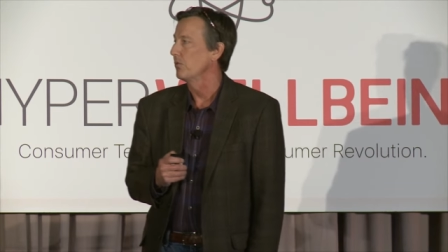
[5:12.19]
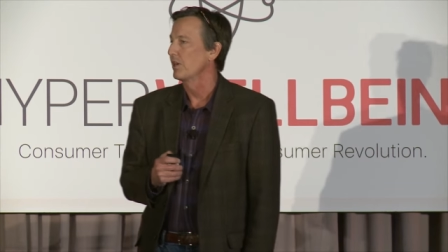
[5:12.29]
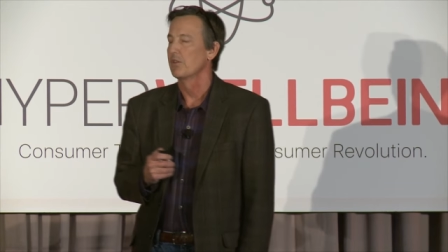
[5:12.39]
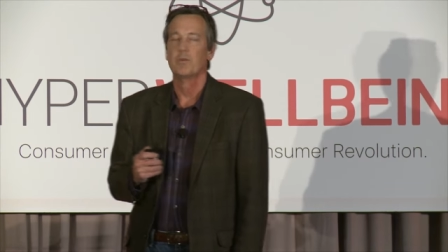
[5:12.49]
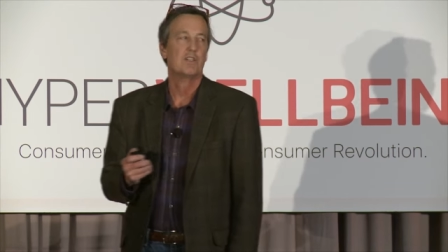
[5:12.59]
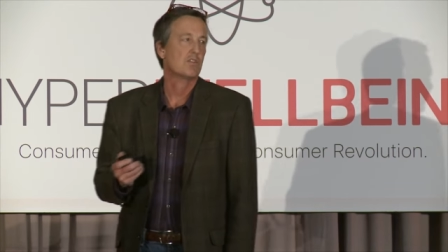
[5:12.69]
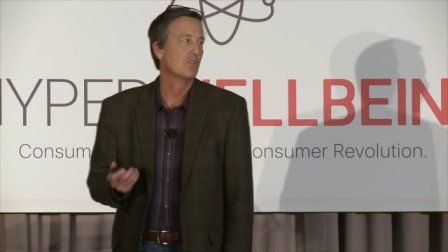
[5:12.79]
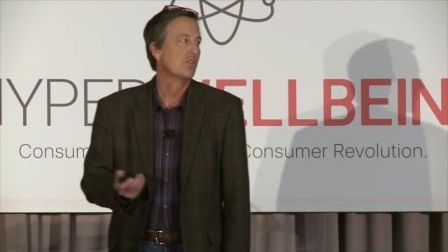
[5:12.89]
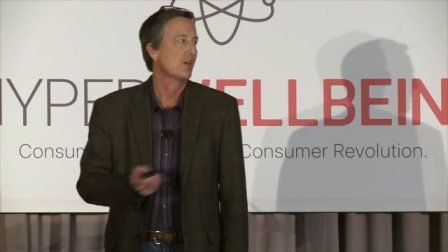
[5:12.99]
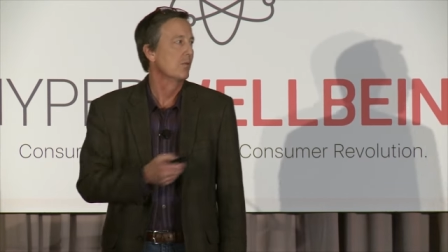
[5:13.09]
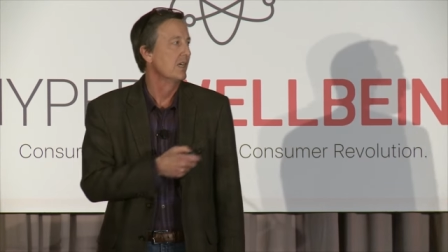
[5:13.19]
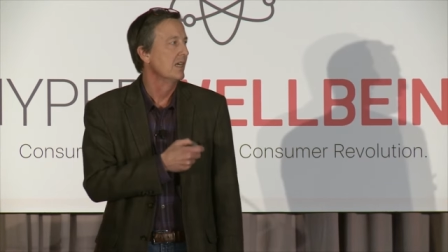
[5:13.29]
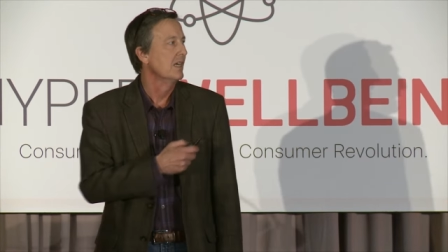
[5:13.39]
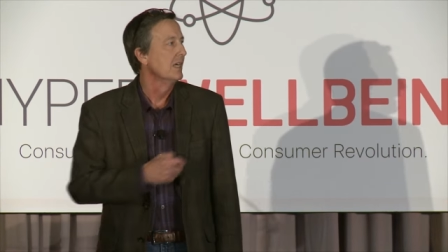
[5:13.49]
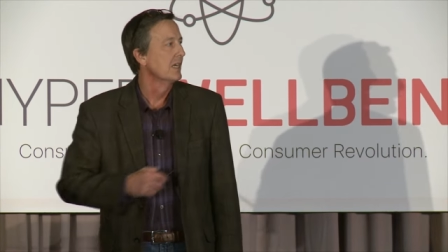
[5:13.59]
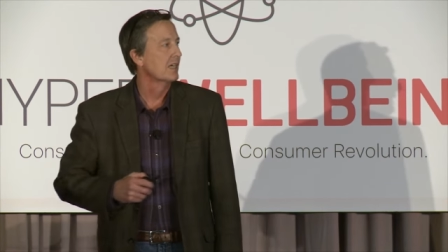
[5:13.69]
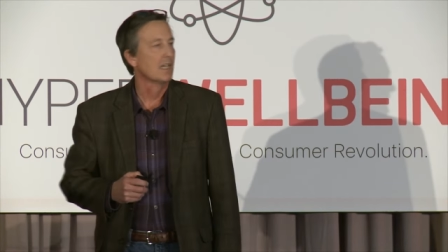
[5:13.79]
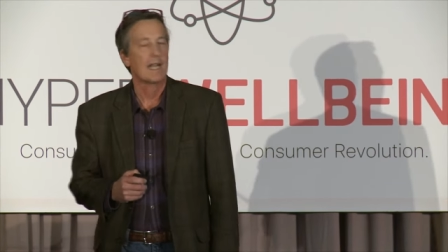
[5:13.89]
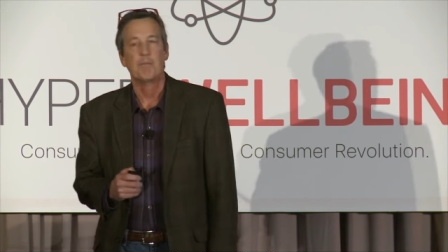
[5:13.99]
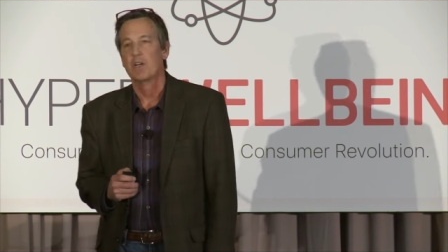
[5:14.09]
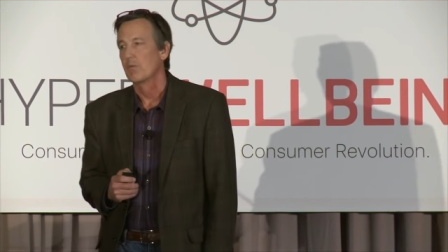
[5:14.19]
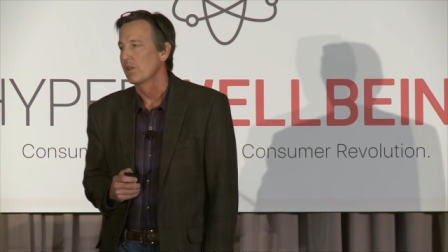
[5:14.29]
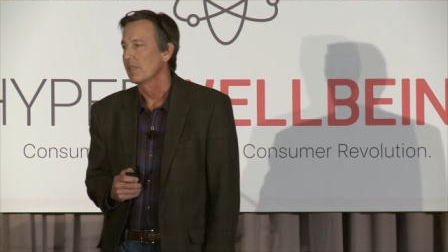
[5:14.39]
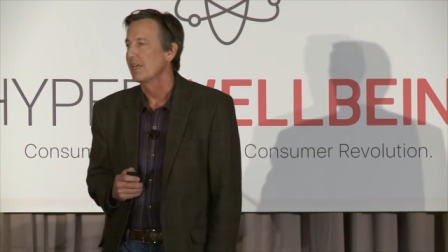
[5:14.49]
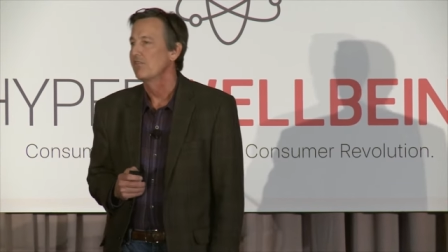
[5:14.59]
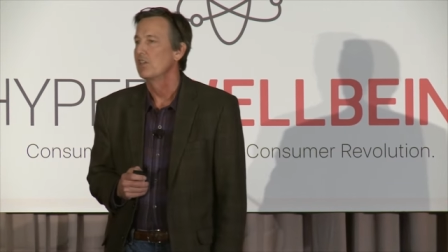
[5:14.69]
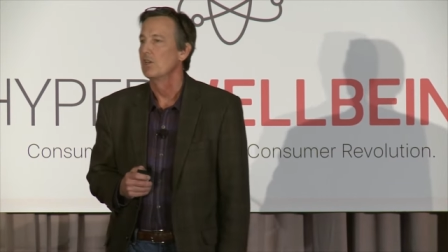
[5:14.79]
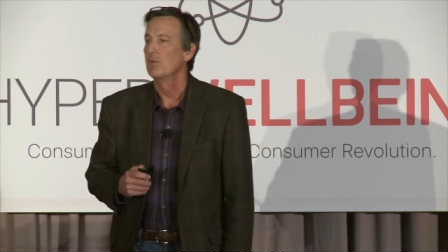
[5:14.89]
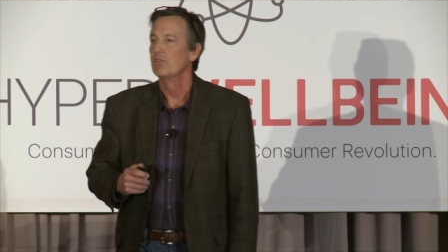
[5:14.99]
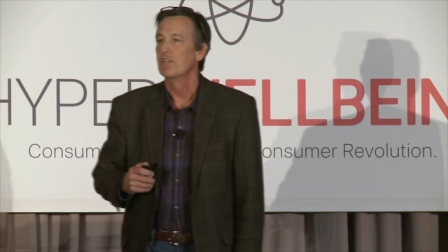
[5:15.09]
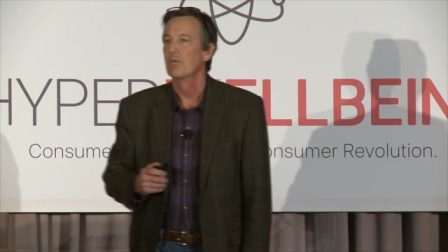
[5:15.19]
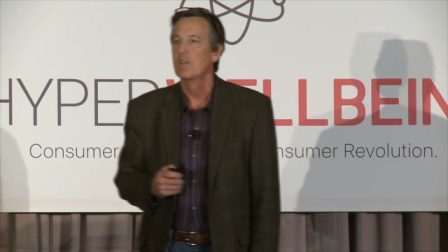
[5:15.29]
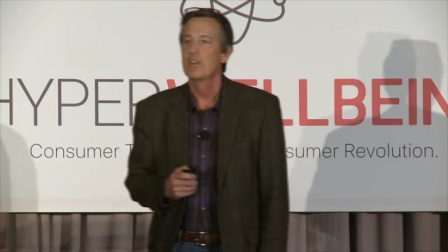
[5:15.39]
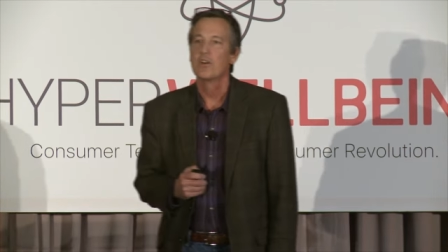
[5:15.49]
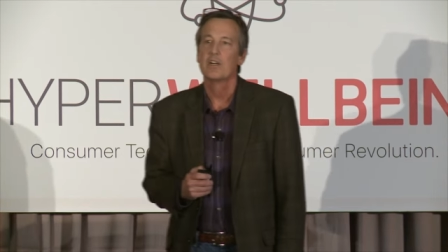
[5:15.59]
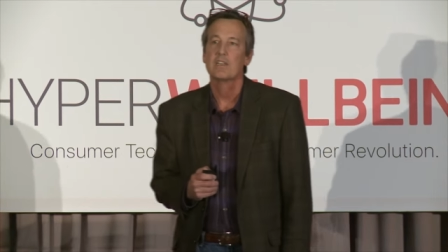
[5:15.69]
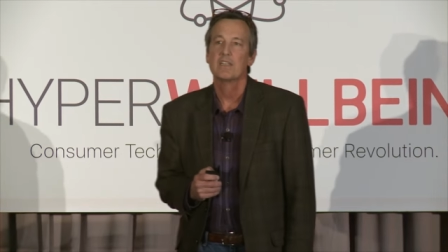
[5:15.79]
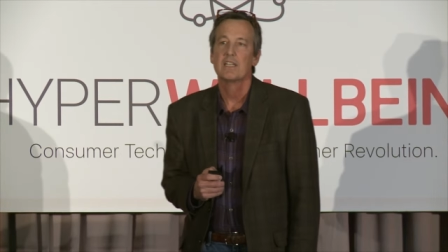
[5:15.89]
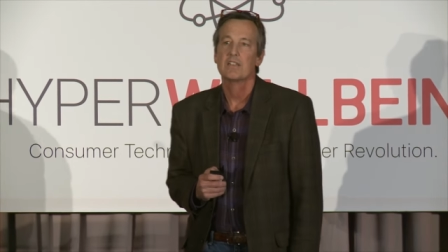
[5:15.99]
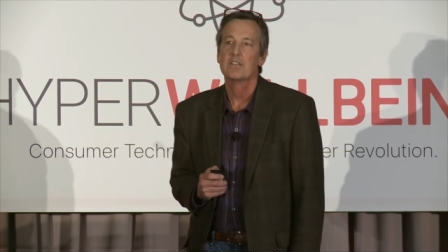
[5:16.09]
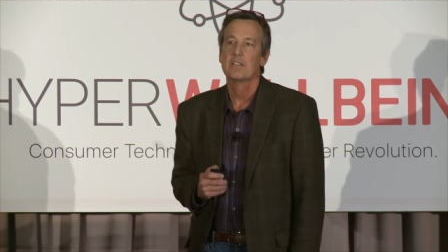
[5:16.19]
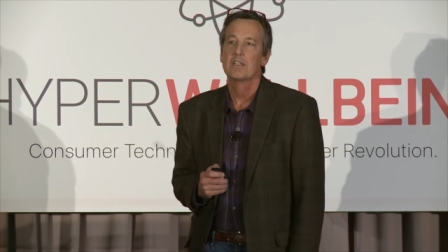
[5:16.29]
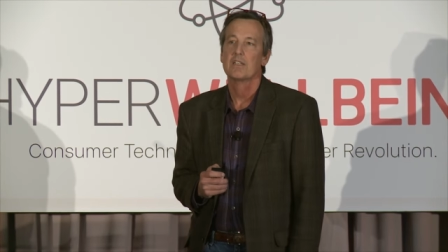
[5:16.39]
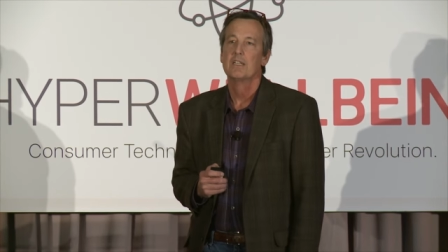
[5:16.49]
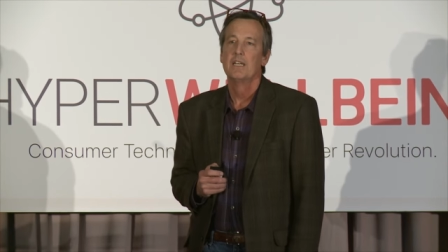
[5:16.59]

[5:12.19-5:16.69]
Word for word: One of the reasons that we collaborate with LifeQ is that we thought that uh,